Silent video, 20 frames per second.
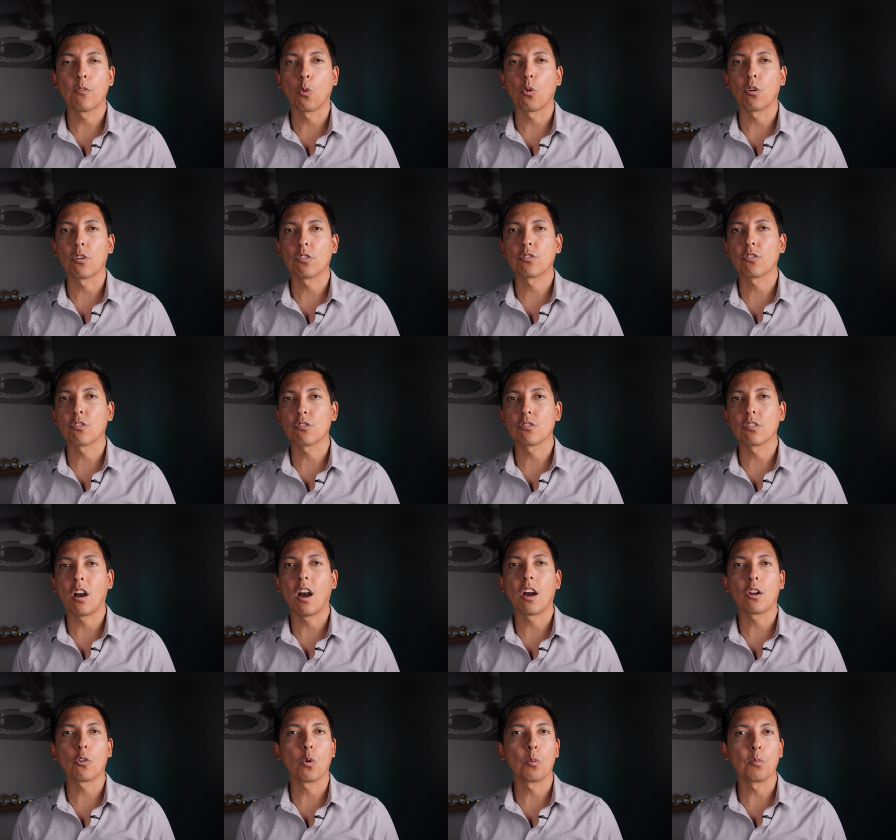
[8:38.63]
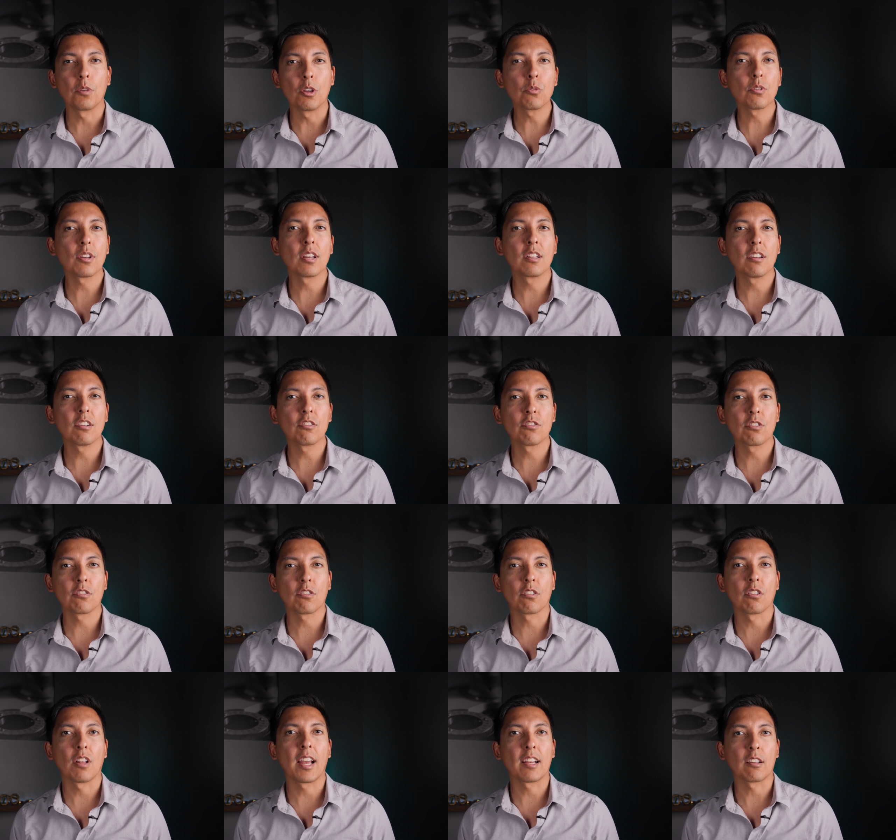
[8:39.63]
for certain autoimmune
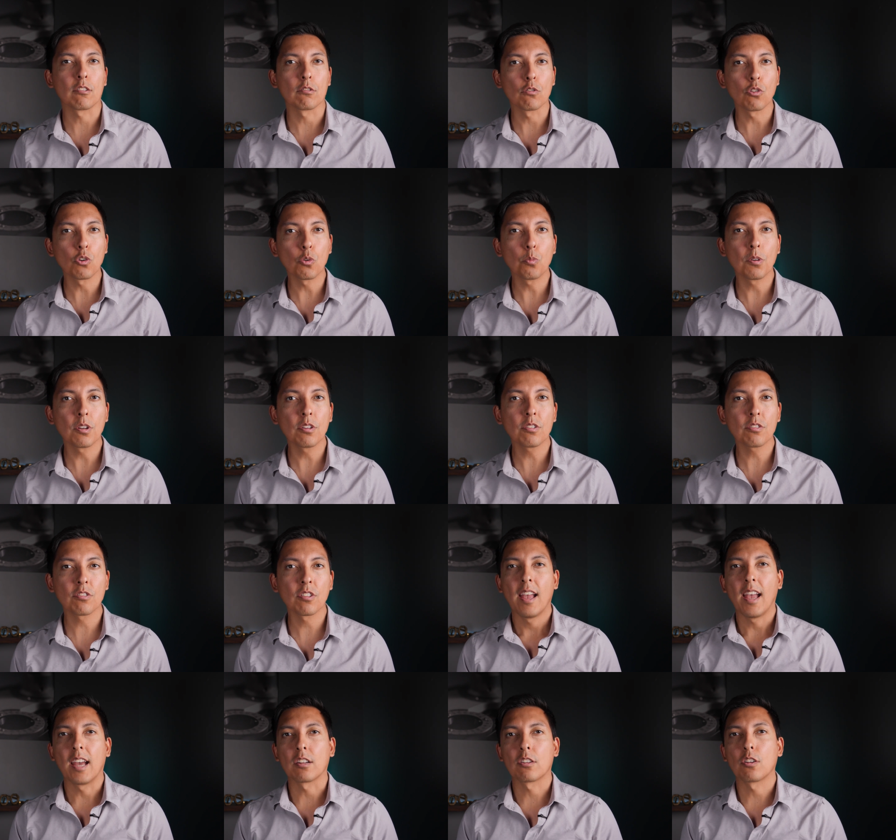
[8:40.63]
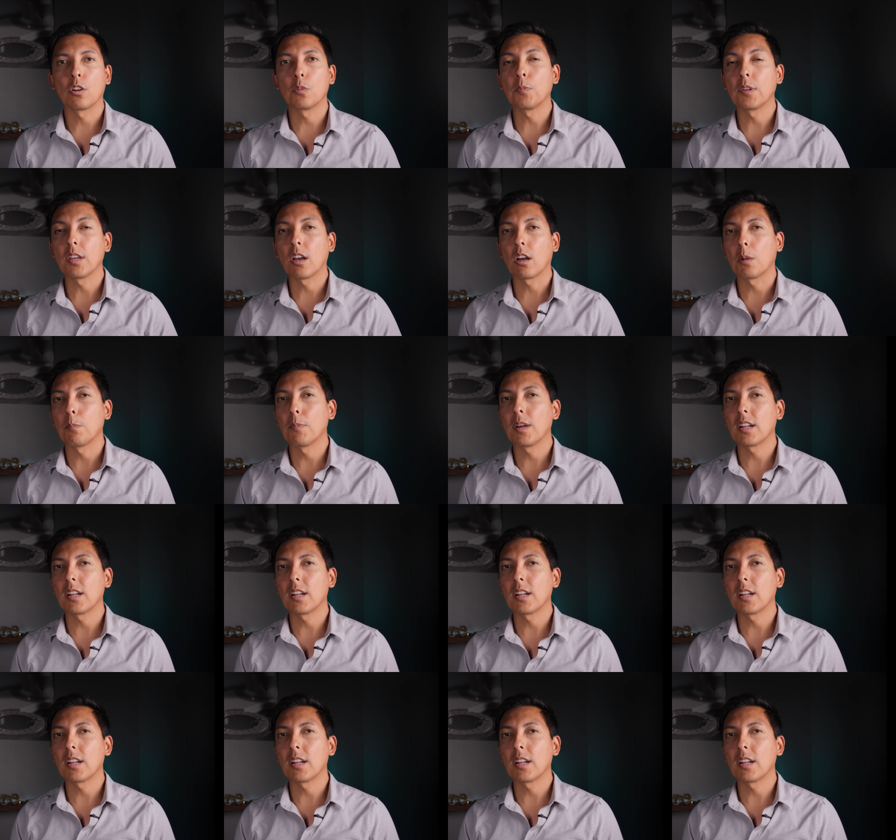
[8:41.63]
conditions like lupus and could be on a